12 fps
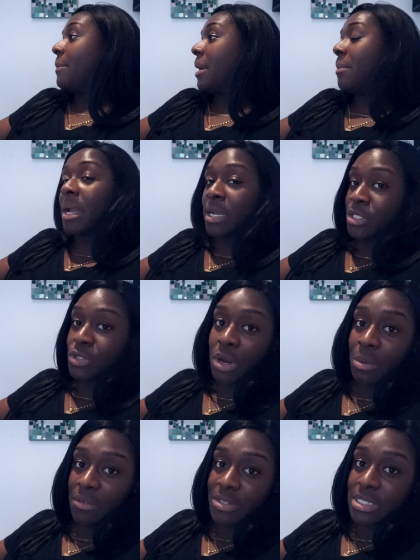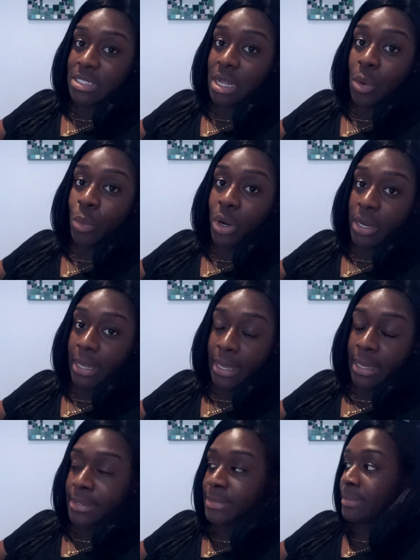but my Instagram obviously is not
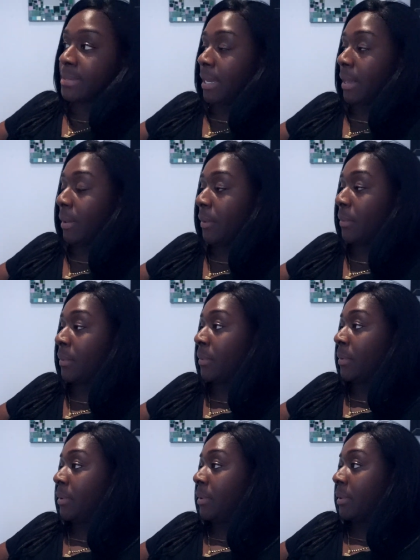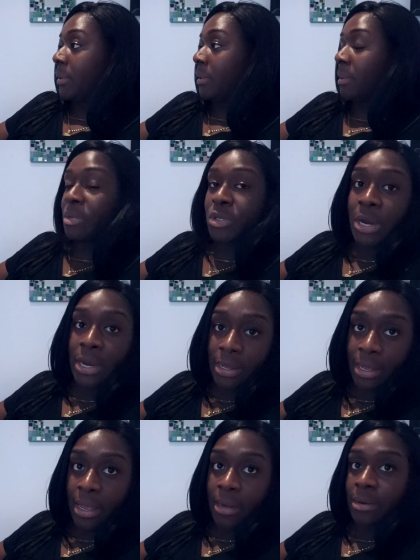working, so let me try it
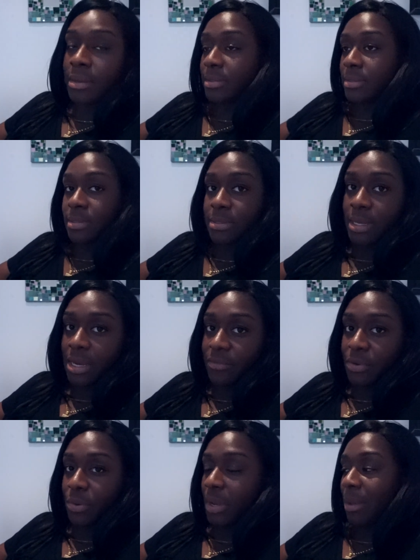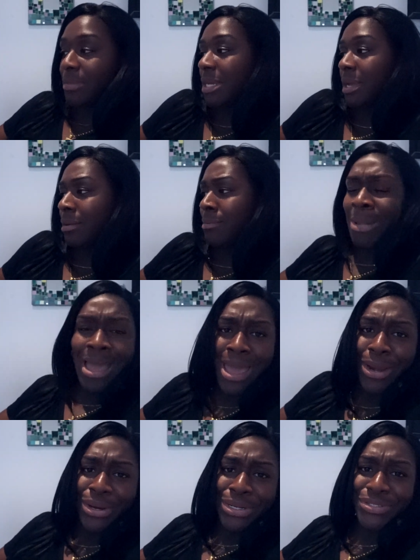again because this is kind of annoying. So I'm done. My
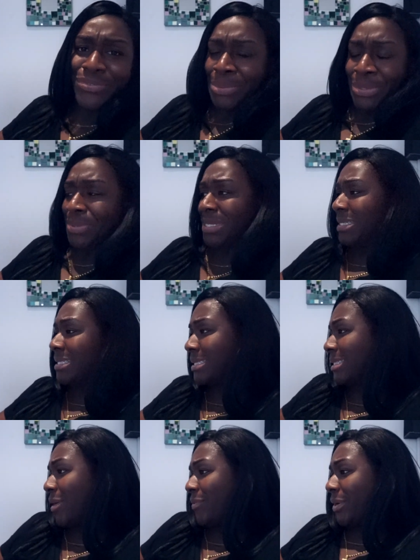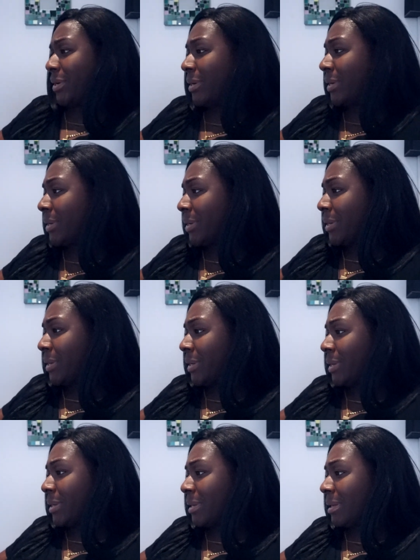head hurts from doing this. It's over. My head
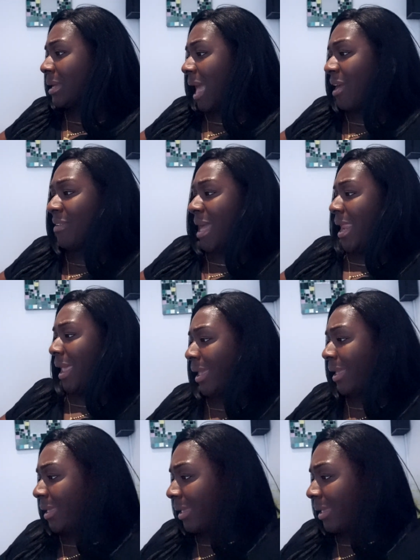hurts. I have a headache.